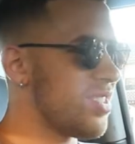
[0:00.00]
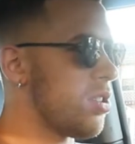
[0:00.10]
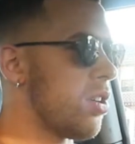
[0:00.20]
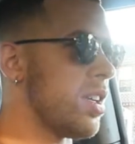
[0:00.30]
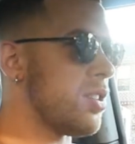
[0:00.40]

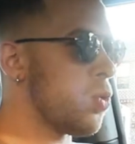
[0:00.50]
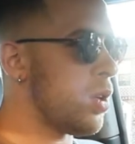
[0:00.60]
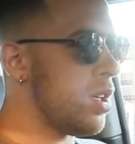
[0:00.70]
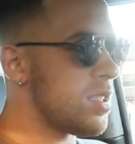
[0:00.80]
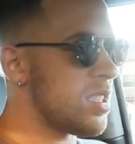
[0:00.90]
start at
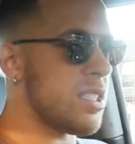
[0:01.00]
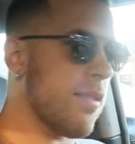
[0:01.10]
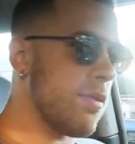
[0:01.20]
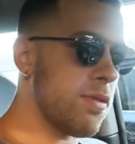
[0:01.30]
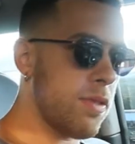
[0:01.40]

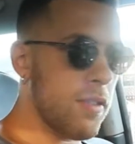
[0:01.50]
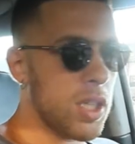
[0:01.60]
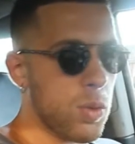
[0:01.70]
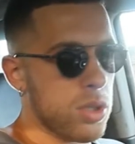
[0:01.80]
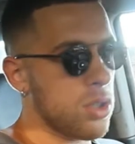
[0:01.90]

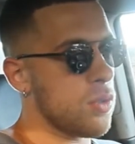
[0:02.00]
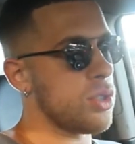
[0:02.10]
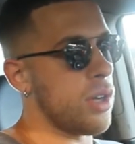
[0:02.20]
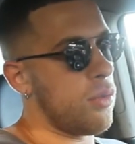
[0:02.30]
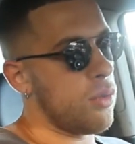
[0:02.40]
2750 with no
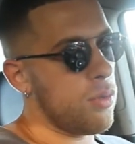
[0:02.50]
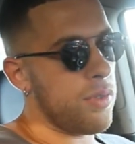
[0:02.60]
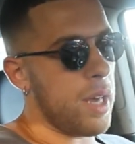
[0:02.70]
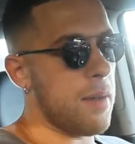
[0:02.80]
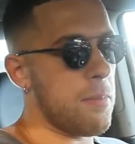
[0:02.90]

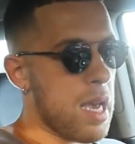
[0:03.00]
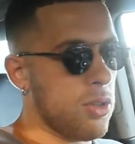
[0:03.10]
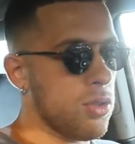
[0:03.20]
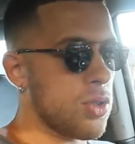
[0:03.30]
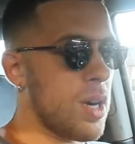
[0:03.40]
sunroof and
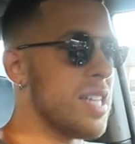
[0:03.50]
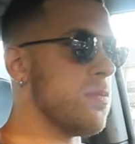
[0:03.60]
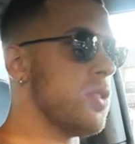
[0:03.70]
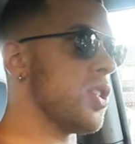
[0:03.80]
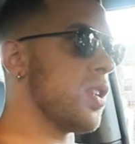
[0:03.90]
manual
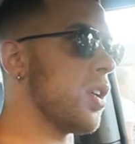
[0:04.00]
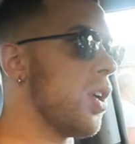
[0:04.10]
transmission